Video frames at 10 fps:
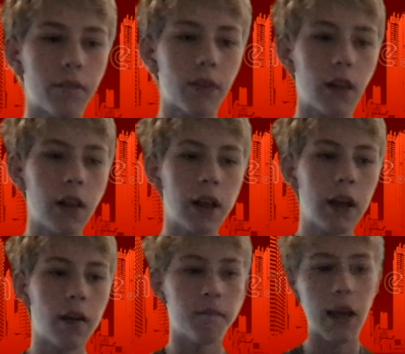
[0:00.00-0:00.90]

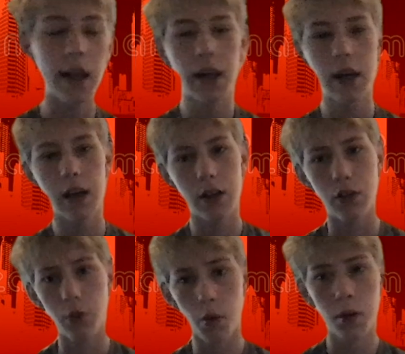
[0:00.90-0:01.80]
Leon Bailey is
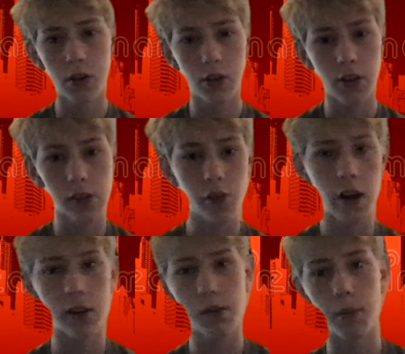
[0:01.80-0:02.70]
rumored to sign for
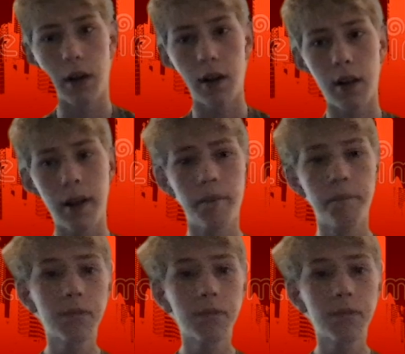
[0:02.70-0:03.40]
Aston Villa.